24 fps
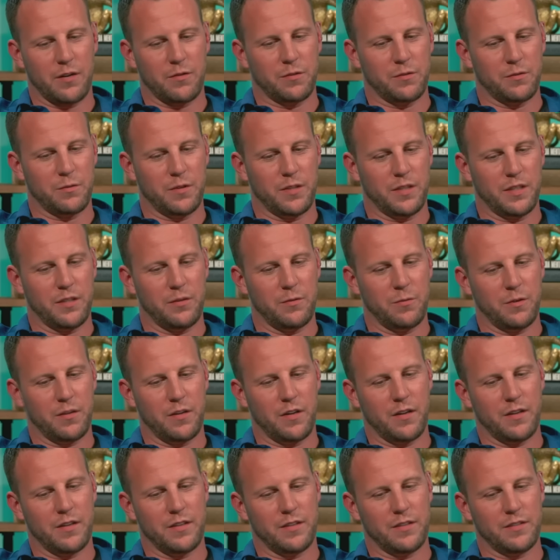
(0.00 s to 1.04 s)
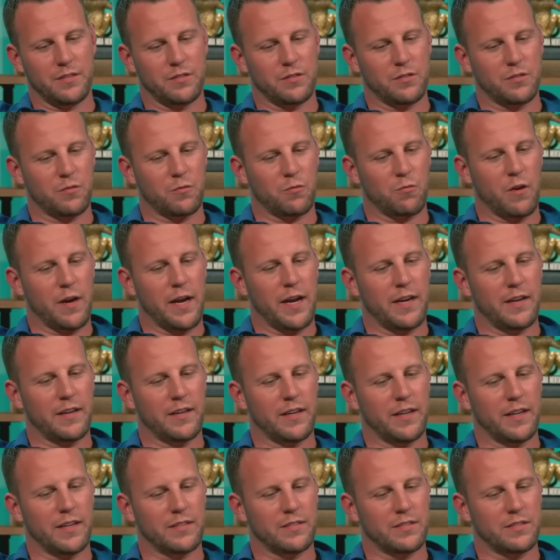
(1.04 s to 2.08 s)
It was when he went on his rant
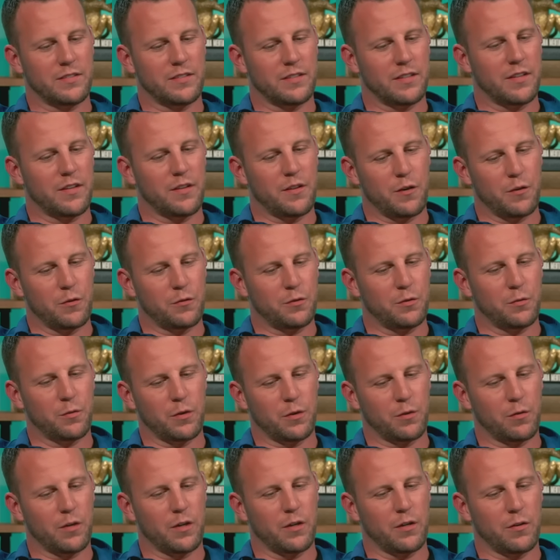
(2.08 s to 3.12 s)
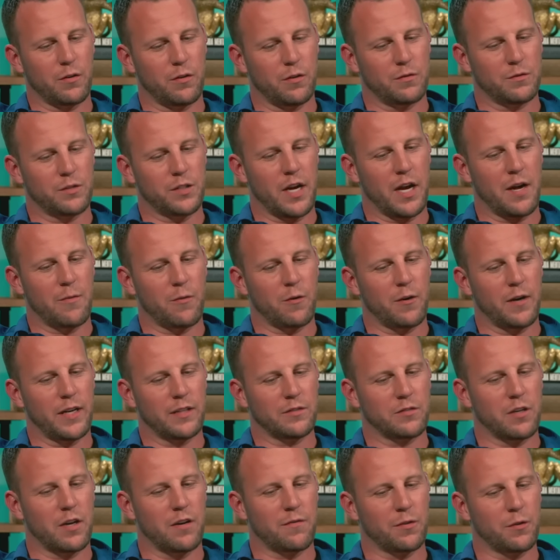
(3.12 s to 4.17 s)
against those who were critical of Ja
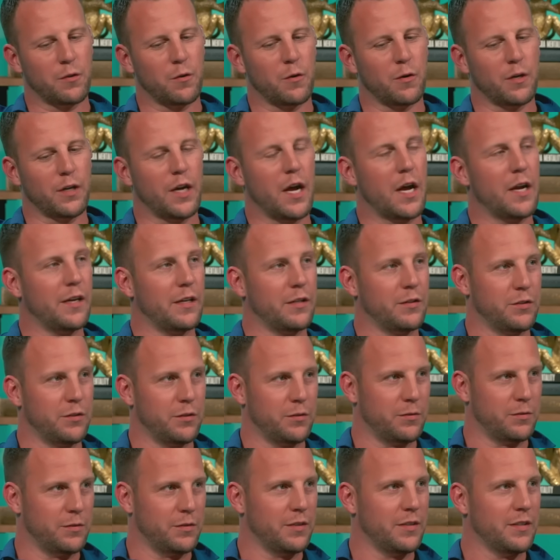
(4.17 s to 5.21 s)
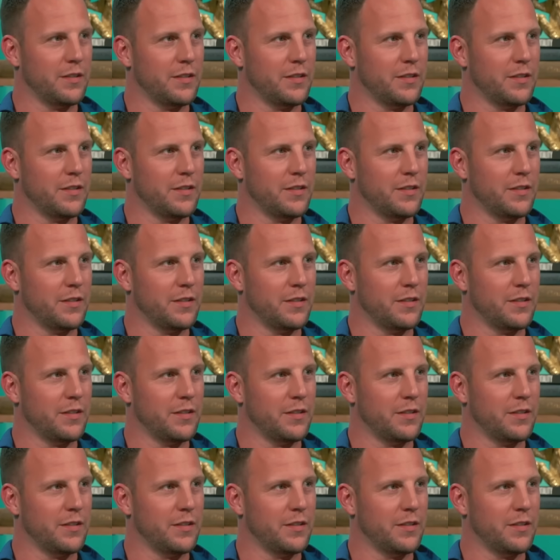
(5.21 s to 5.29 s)
Morant's off the court gun issues.